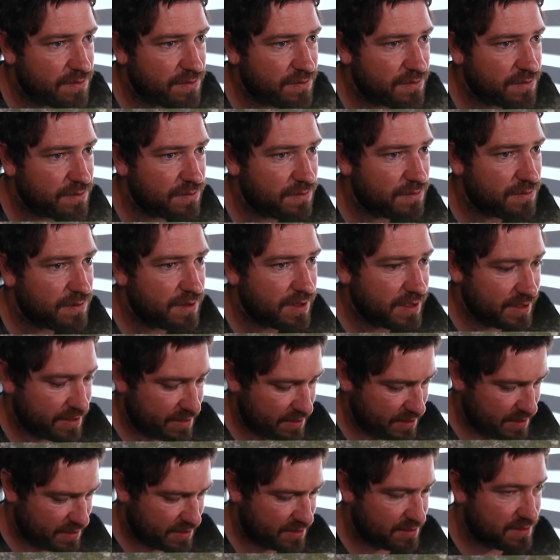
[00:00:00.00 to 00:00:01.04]
through like
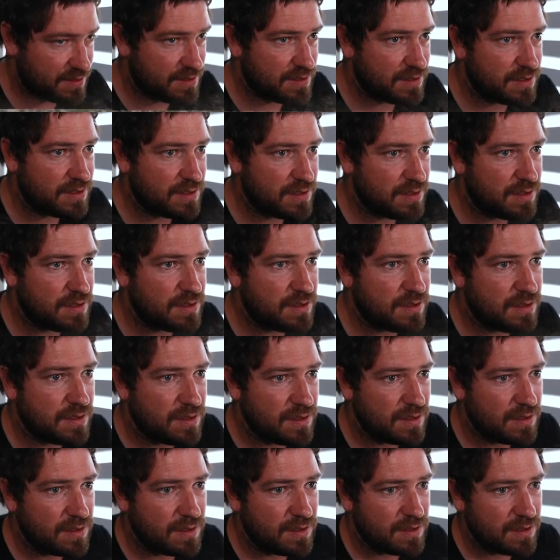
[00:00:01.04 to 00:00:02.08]
that,
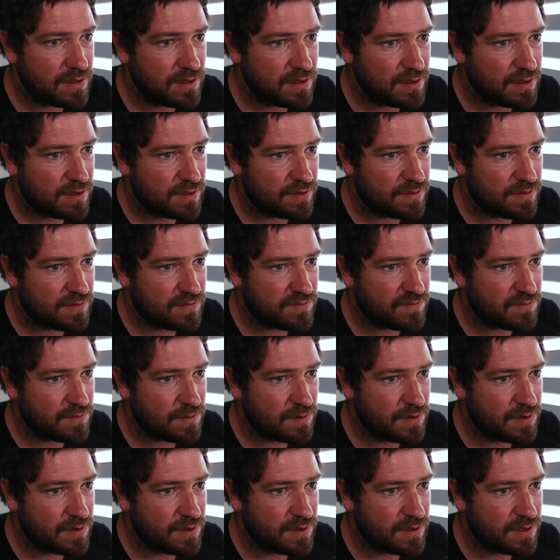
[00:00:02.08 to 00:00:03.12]
and this
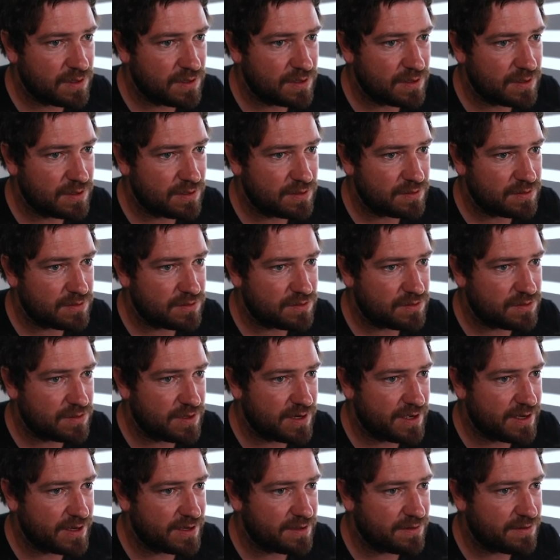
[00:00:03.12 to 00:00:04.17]
one
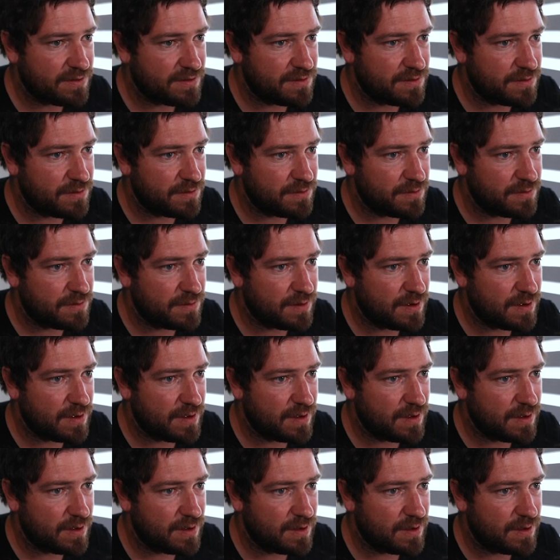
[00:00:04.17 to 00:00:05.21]
drag it through
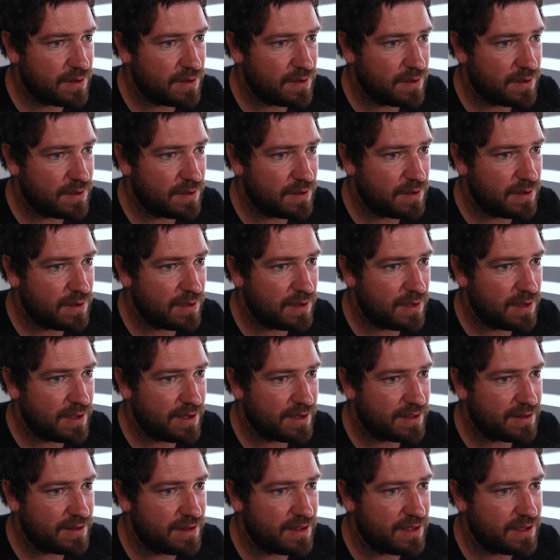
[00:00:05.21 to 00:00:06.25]

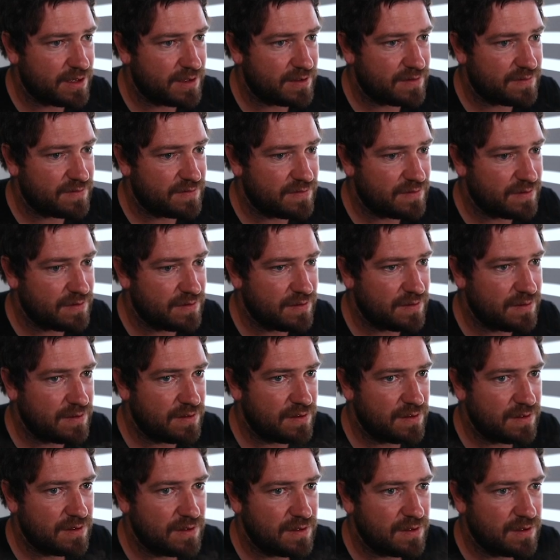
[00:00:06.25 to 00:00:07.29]
like that,
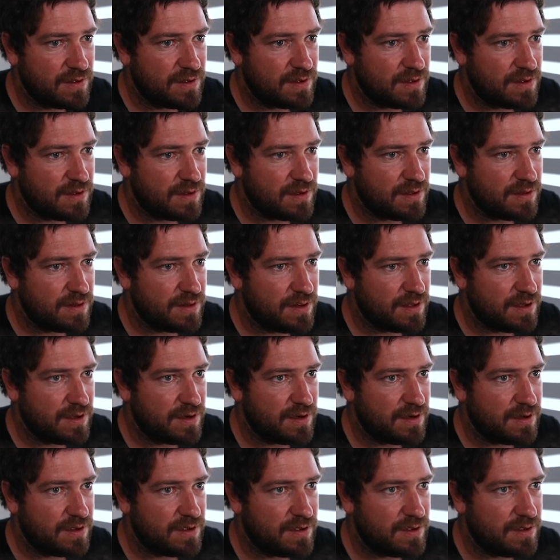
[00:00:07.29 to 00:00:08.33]
and
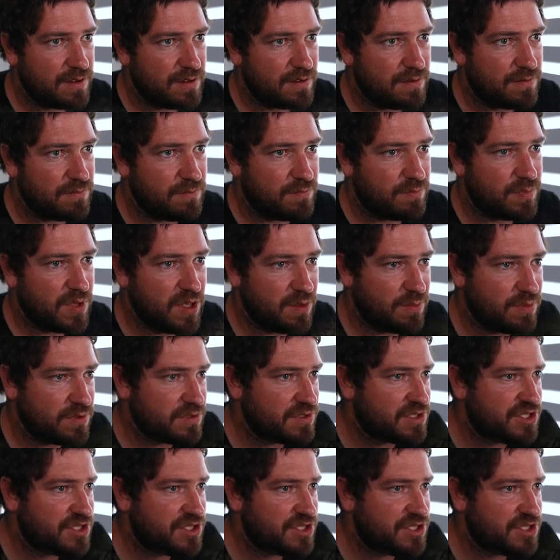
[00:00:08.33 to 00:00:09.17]
then people